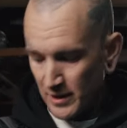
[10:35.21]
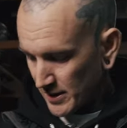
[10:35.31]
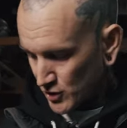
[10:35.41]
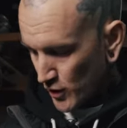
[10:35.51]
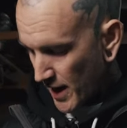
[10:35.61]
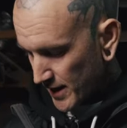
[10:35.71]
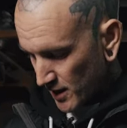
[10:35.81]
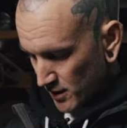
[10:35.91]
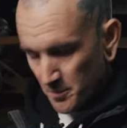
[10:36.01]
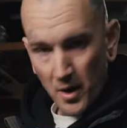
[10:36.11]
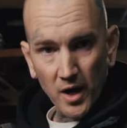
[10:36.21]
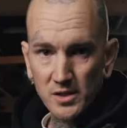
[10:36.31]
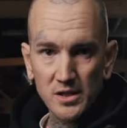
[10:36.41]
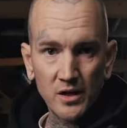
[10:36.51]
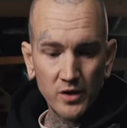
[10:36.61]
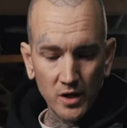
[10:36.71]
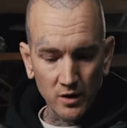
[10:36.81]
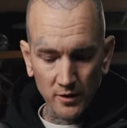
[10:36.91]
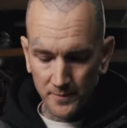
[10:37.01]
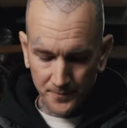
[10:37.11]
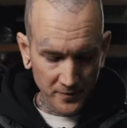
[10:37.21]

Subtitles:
it's tracking, the pocket's down here.